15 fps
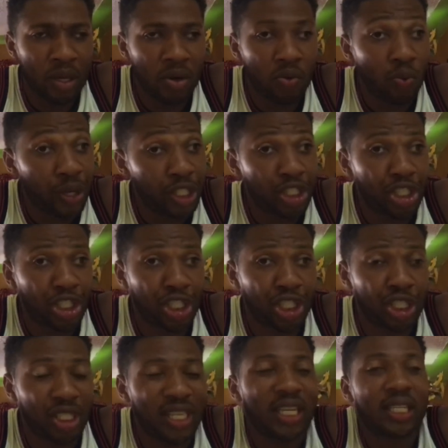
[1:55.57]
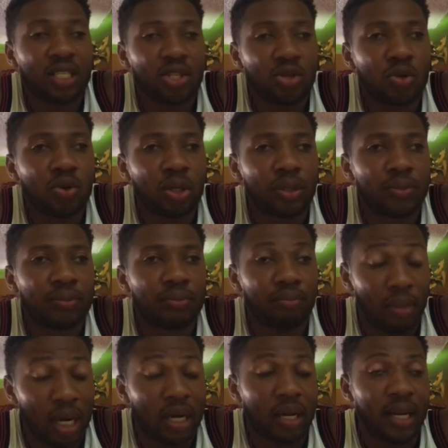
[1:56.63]
Which that is good.
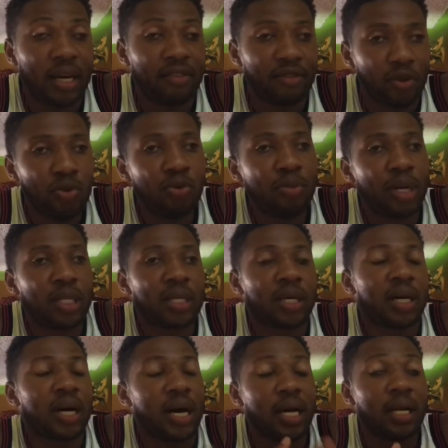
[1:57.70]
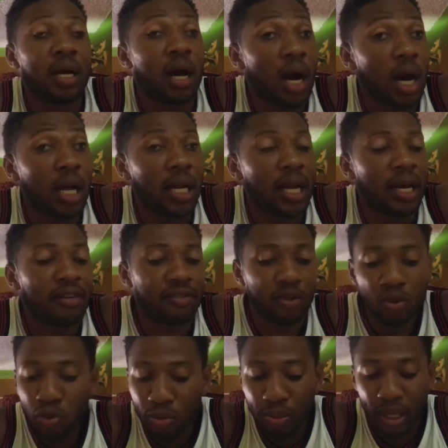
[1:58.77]
Black life do matter and our life
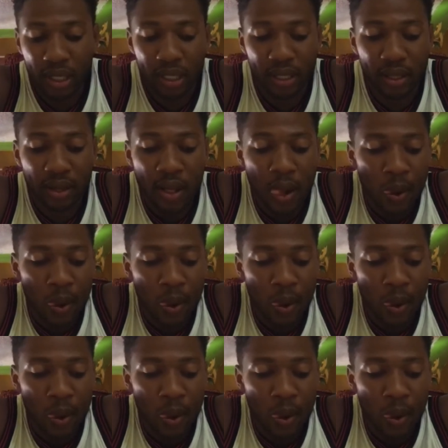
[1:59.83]
do matter.